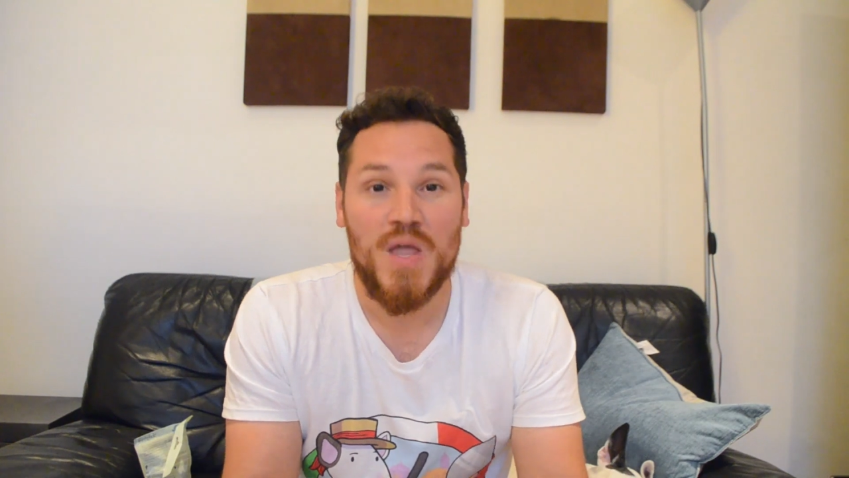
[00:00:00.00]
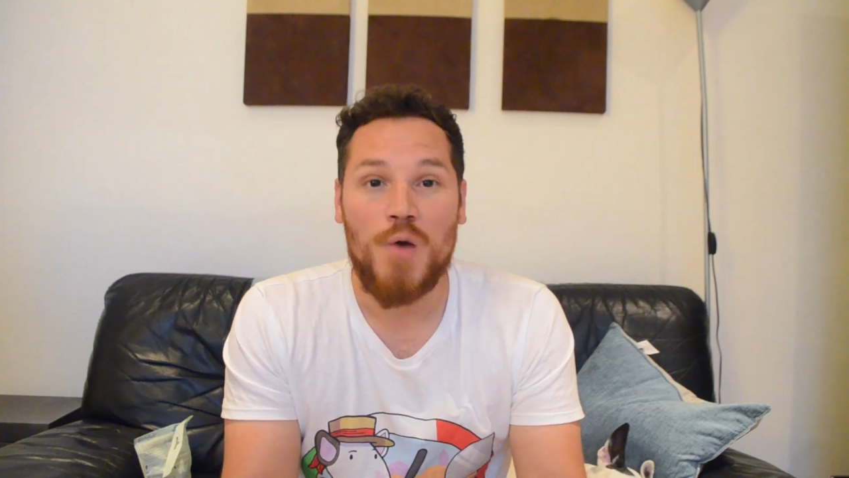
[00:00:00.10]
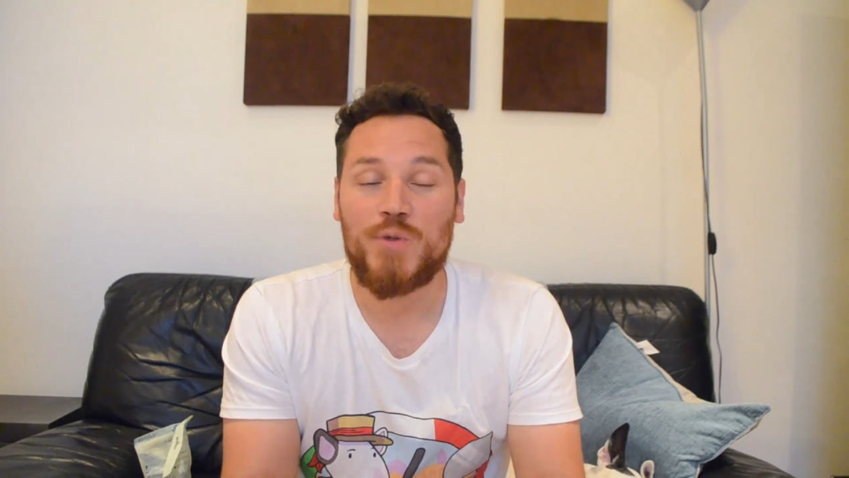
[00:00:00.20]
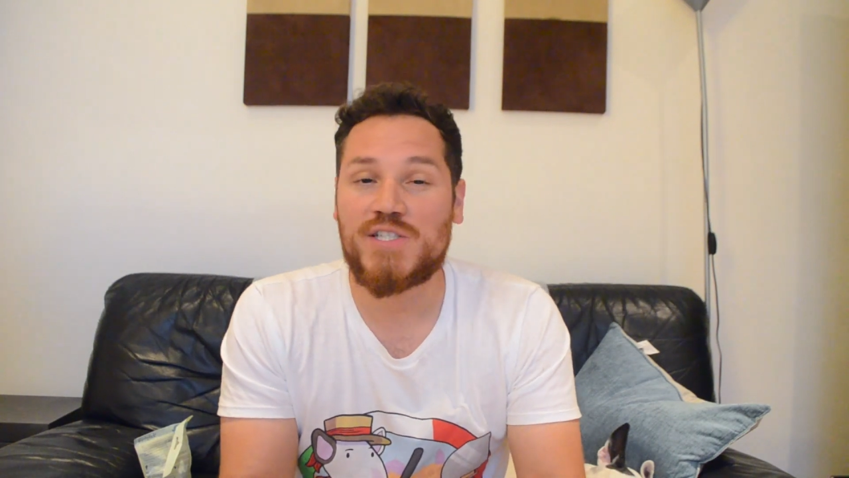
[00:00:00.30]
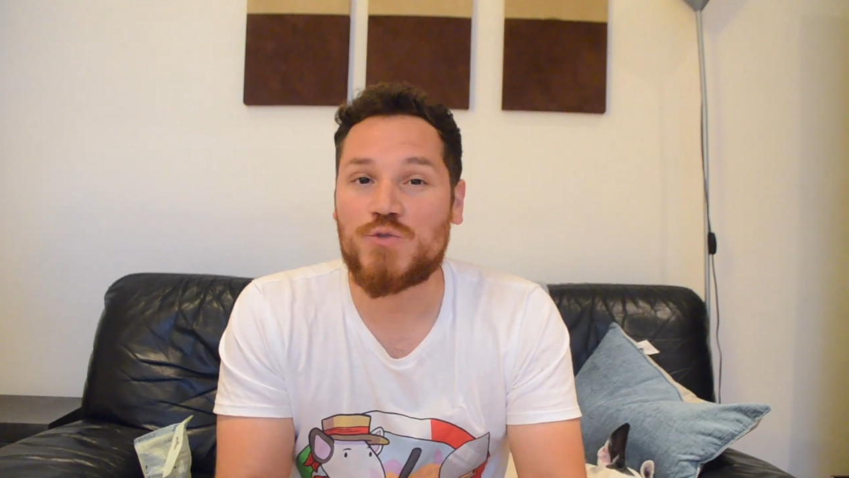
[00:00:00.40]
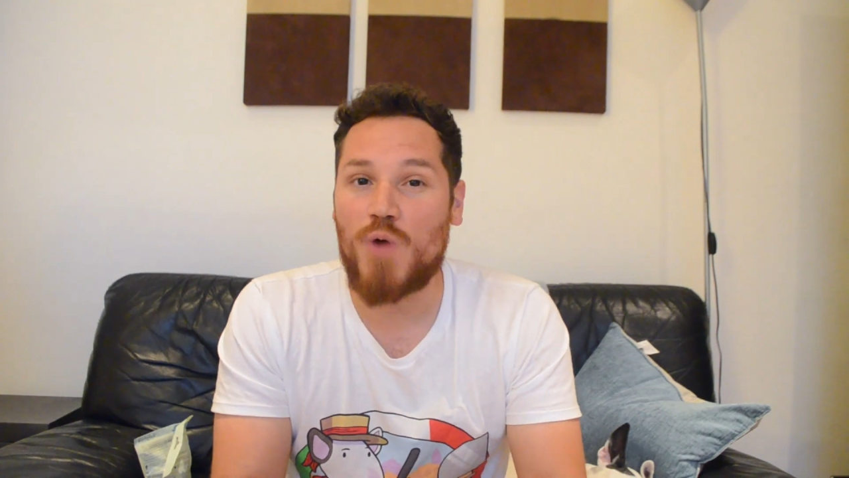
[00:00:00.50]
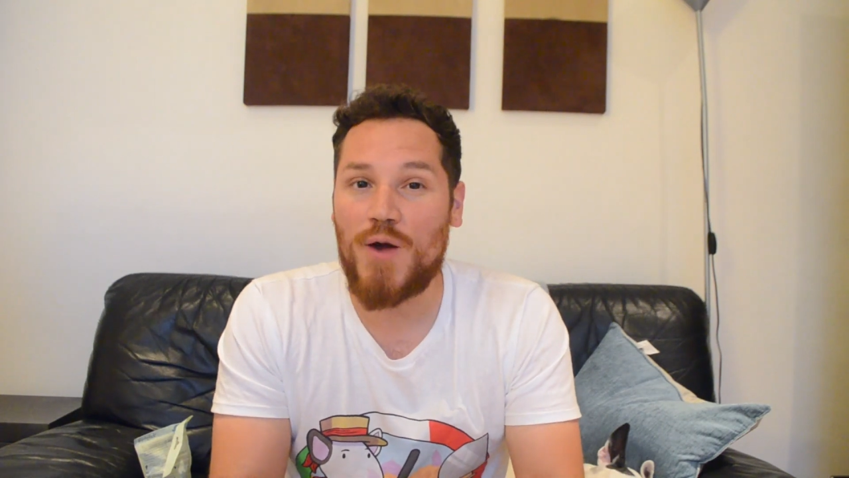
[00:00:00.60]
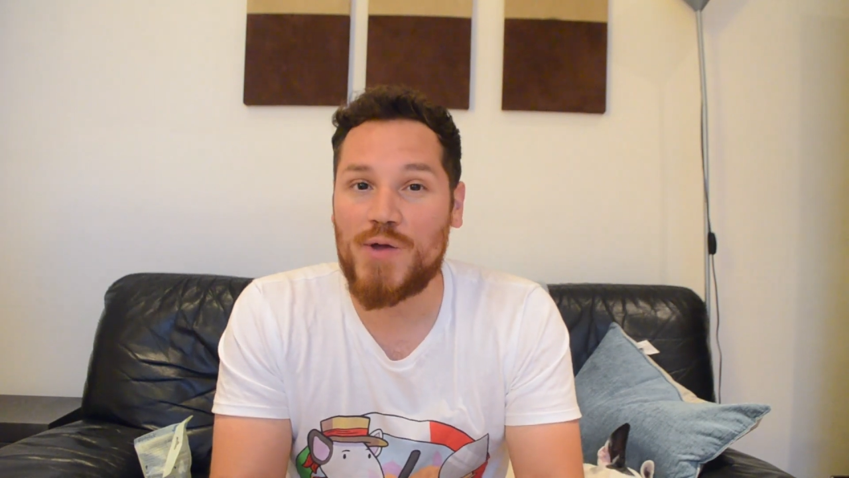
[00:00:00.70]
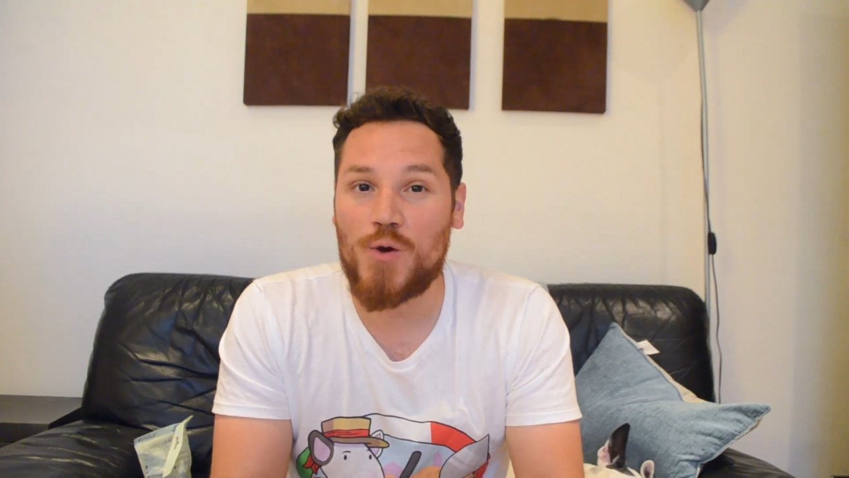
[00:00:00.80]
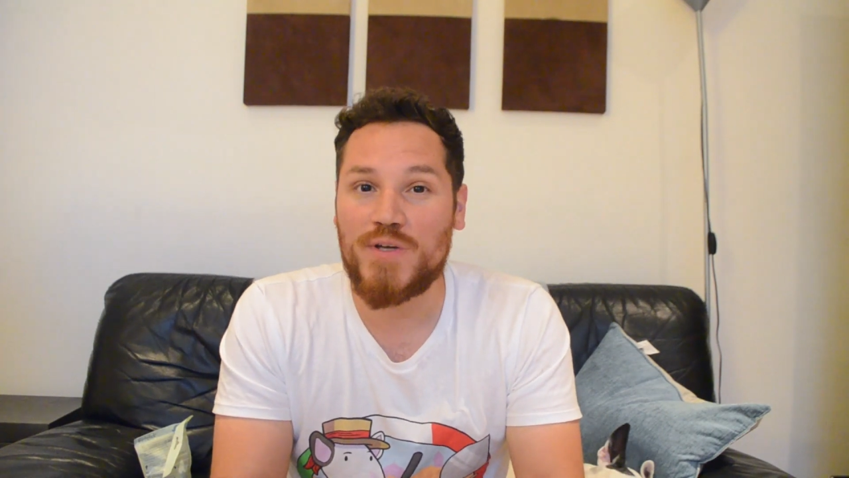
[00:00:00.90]
which is why
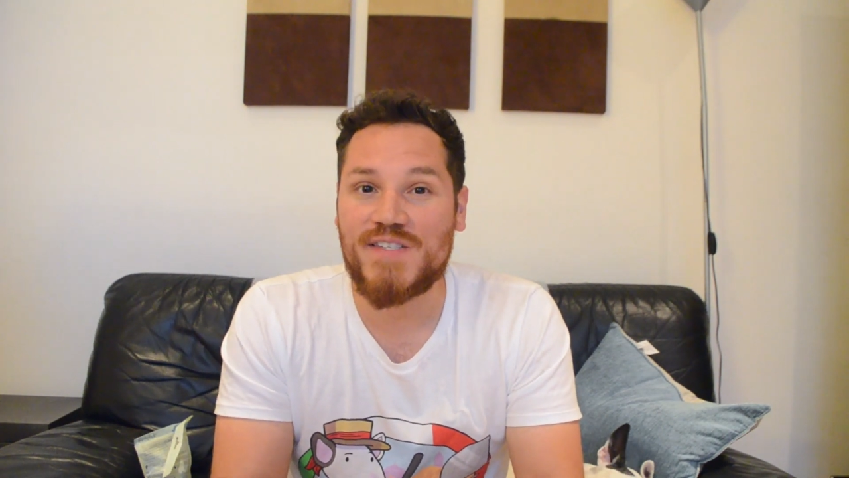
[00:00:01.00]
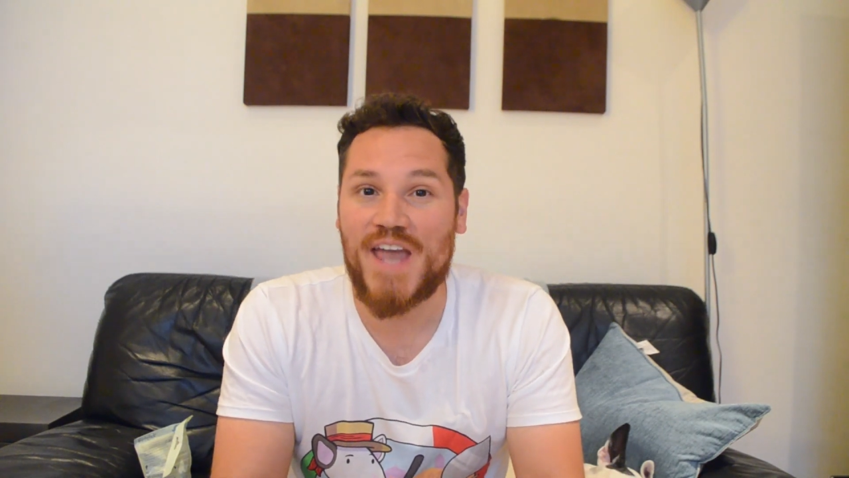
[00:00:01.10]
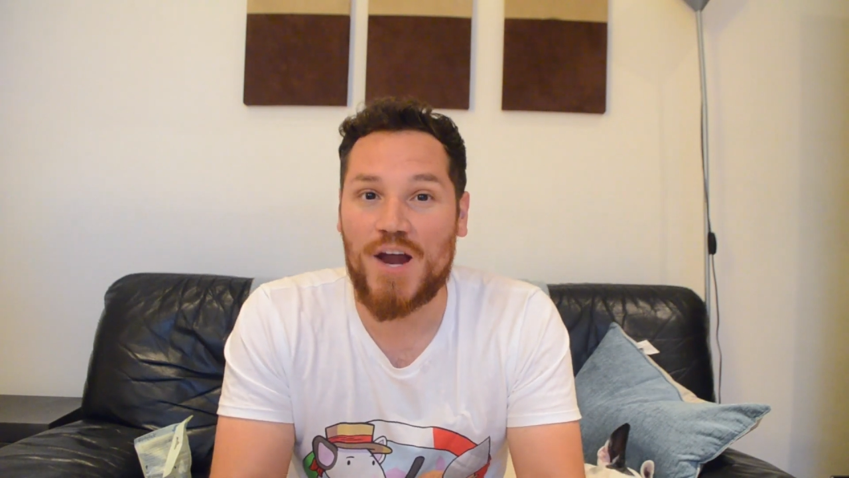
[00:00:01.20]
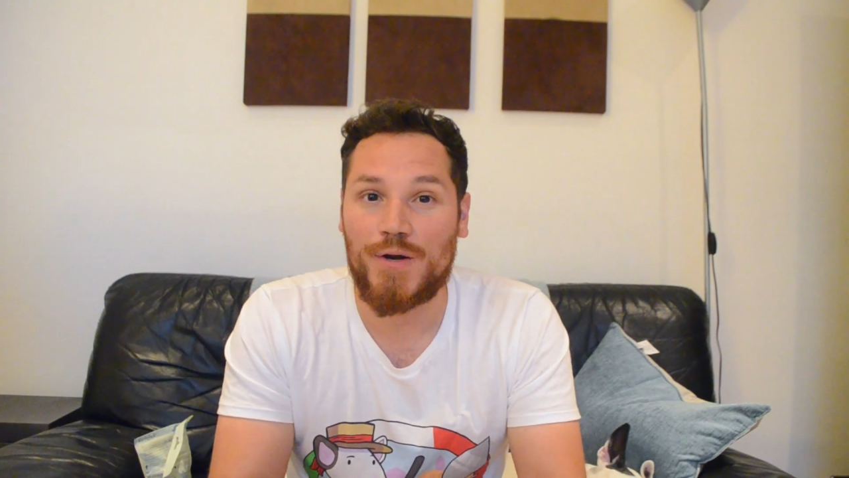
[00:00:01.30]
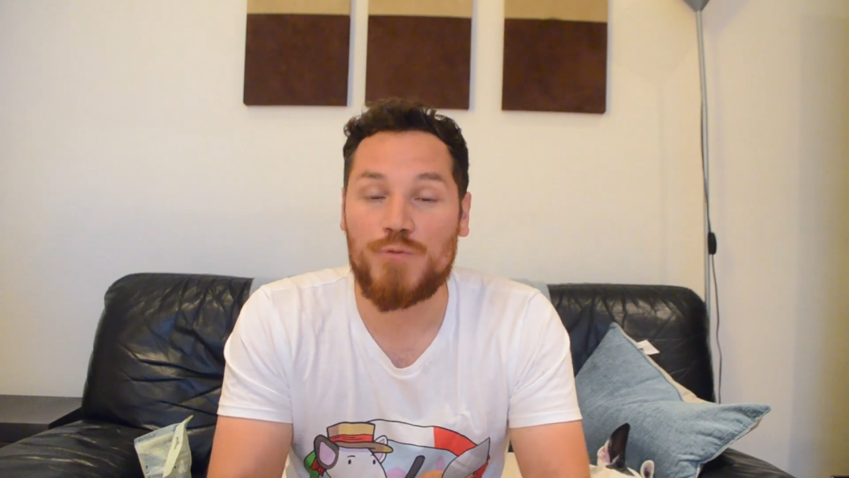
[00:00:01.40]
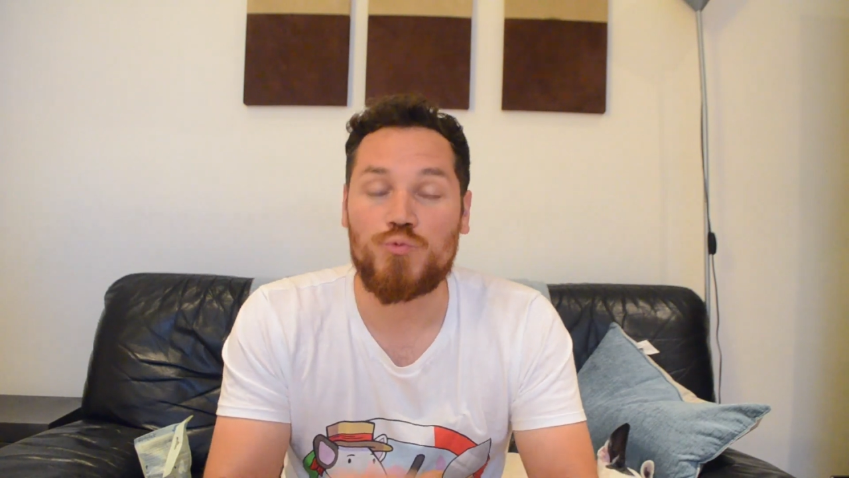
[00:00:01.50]
we always carry